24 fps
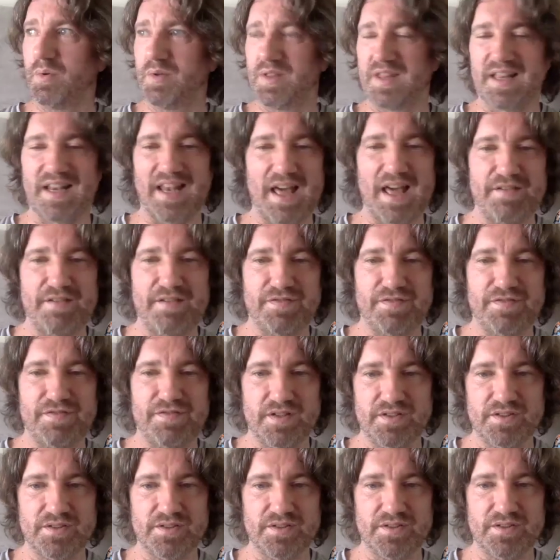with
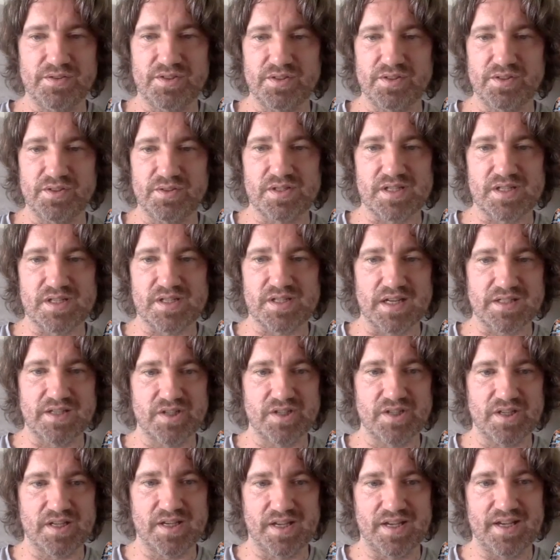Eleven, who do
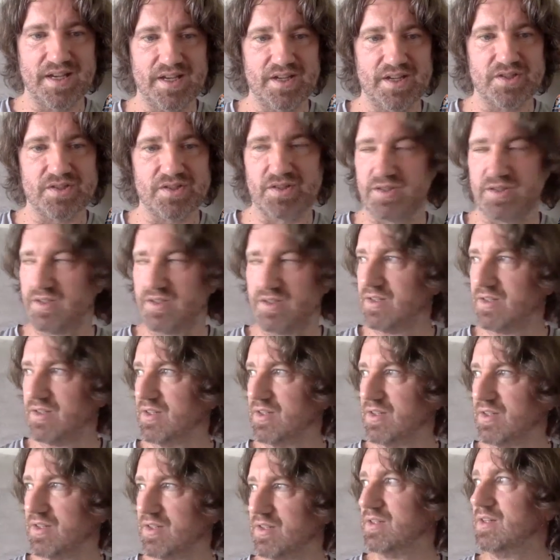Sex
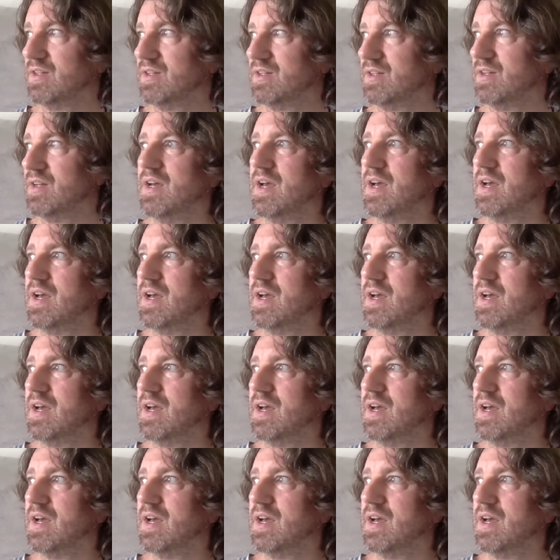Education,